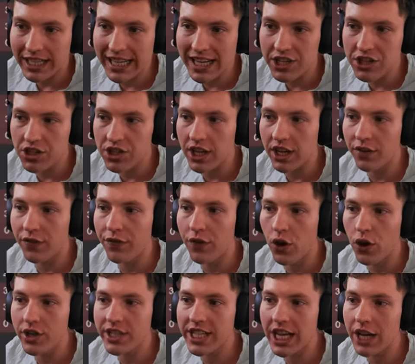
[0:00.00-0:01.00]
Leeds are sitting
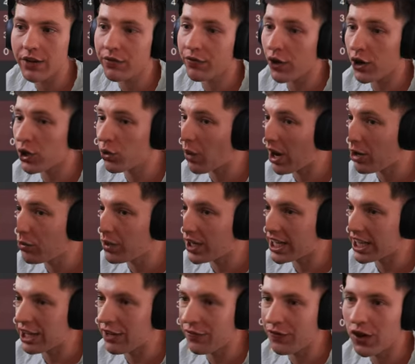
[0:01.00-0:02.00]
13th with only one
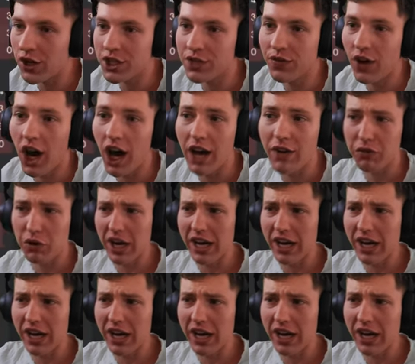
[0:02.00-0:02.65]
win in their first five.